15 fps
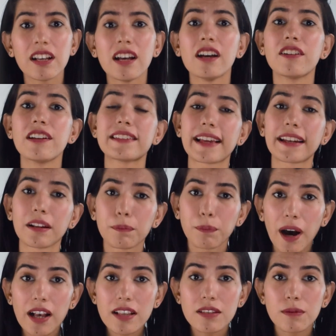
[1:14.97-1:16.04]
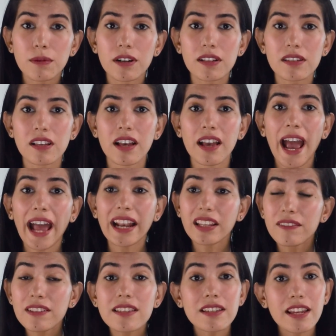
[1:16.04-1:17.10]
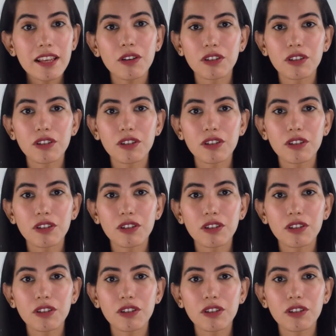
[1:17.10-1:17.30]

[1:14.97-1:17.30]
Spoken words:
resetting passwords, and even staying